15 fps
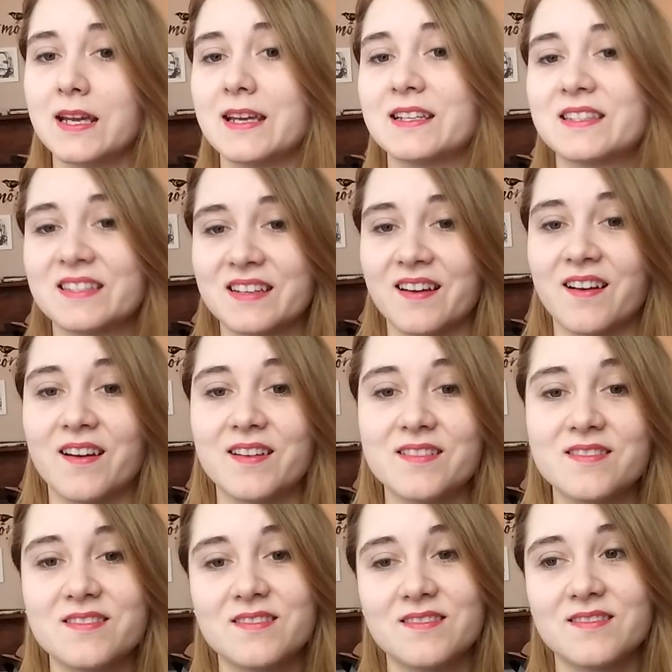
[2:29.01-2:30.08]
it's not
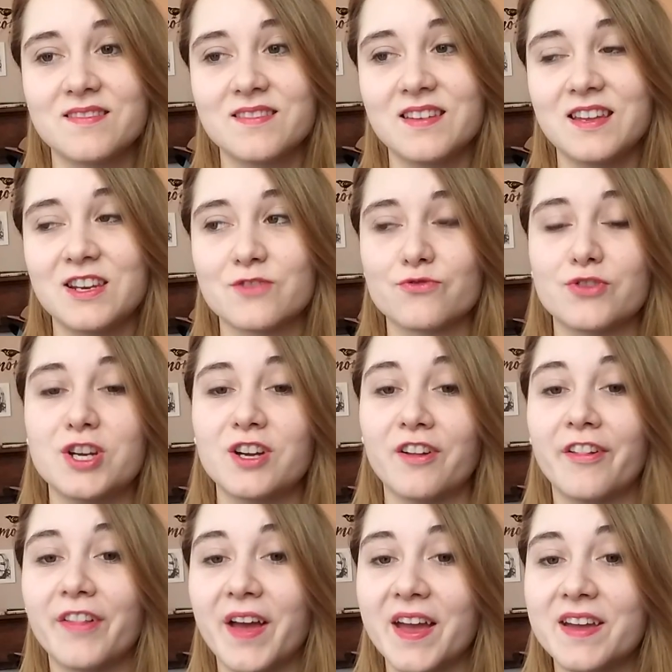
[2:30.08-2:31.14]
in
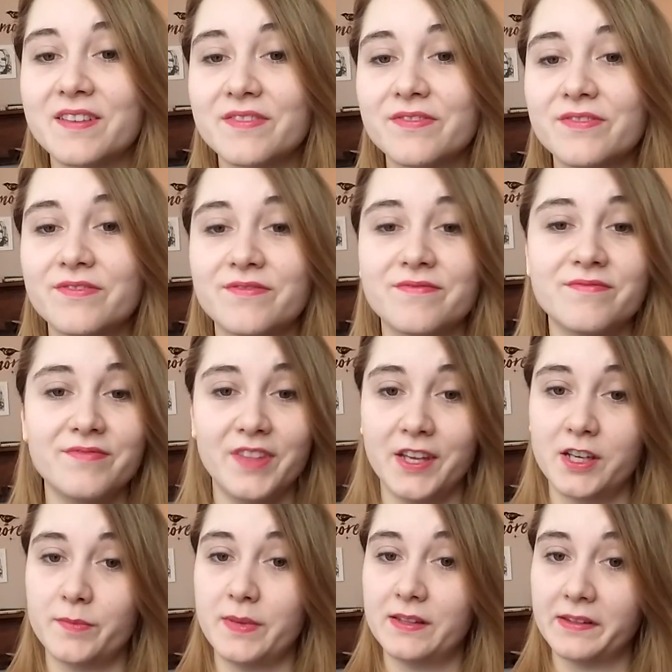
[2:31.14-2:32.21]
real life.
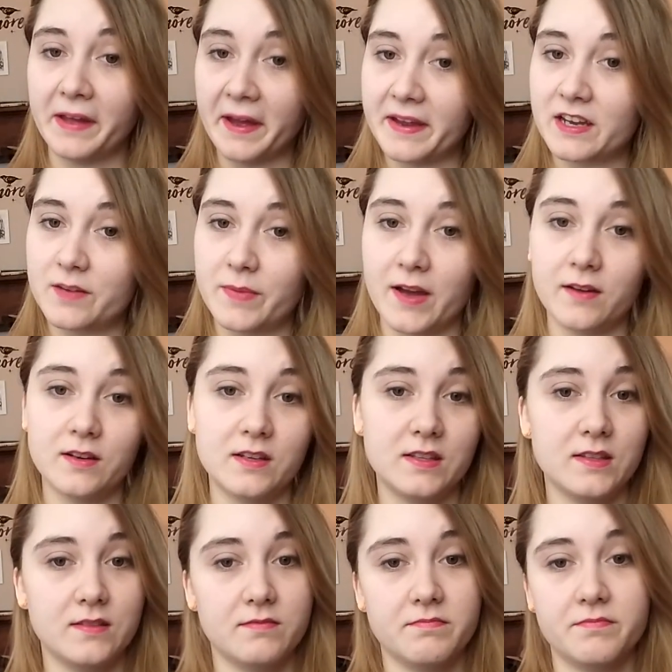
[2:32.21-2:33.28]
They could be lying about it.